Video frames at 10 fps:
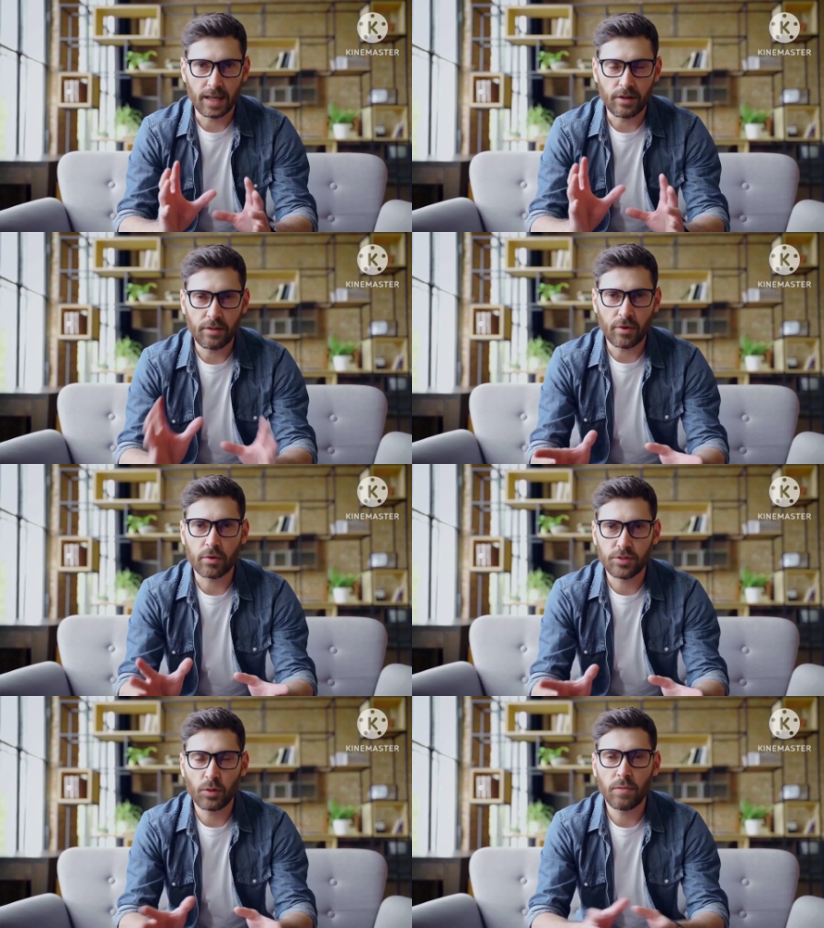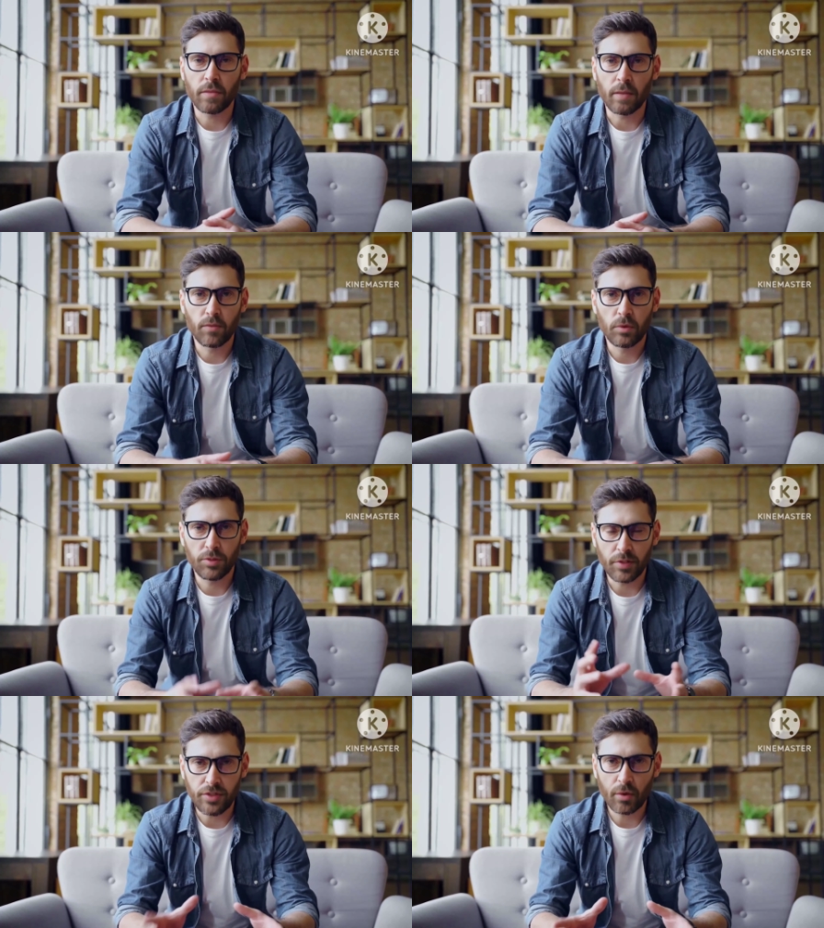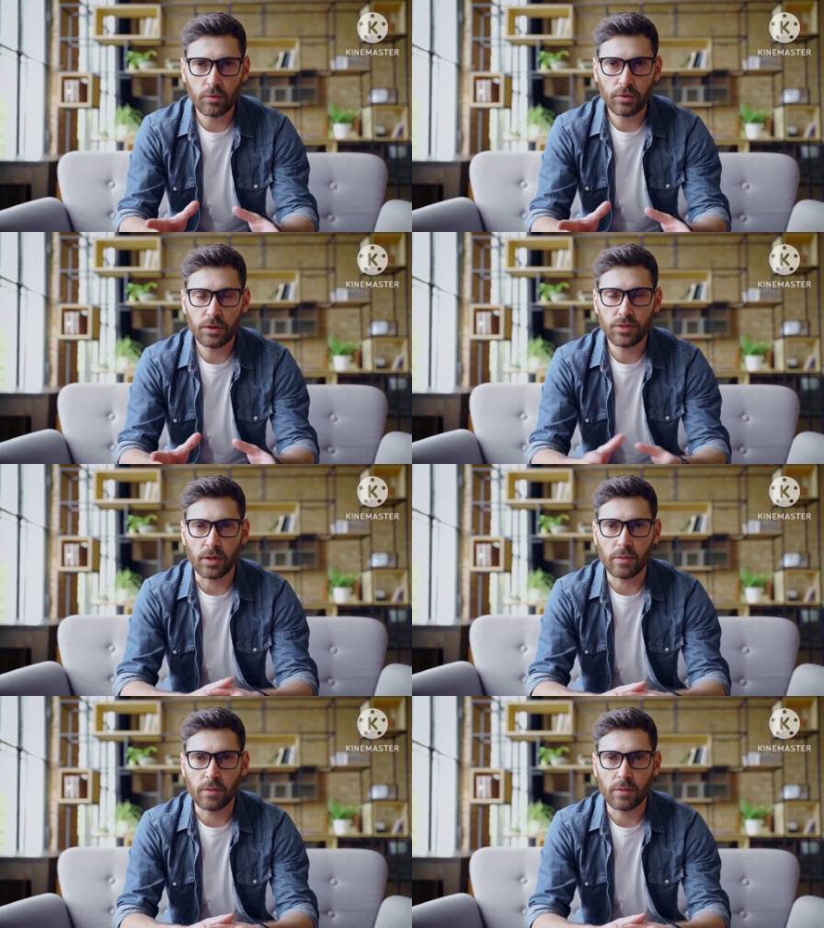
In conclusion, frozen shoulder is a